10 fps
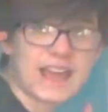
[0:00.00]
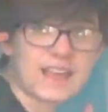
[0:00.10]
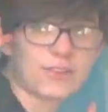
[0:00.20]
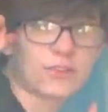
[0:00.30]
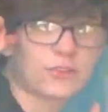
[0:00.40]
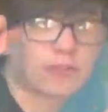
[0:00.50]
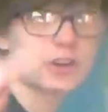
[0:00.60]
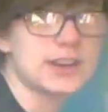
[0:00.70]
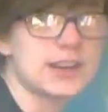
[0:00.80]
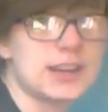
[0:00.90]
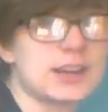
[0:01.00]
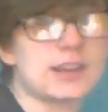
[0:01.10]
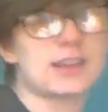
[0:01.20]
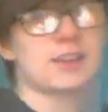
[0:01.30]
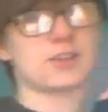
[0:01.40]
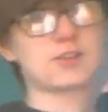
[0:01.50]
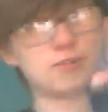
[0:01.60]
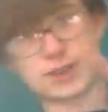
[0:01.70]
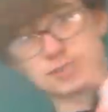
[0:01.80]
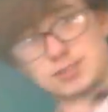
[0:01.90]
it's free
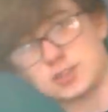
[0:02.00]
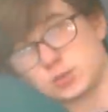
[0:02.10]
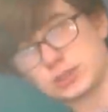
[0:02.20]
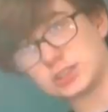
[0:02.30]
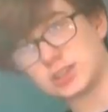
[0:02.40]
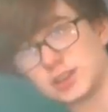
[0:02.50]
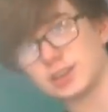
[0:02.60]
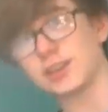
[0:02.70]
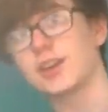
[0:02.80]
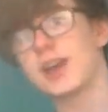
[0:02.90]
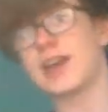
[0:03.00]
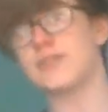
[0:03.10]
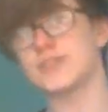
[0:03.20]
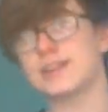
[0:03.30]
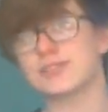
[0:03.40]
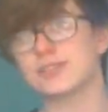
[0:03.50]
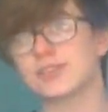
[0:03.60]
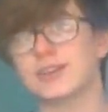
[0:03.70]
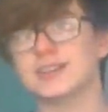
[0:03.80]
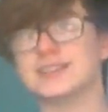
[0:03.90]
university tuition if you live in
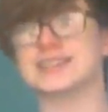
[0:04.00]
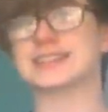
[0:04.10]
Scotland.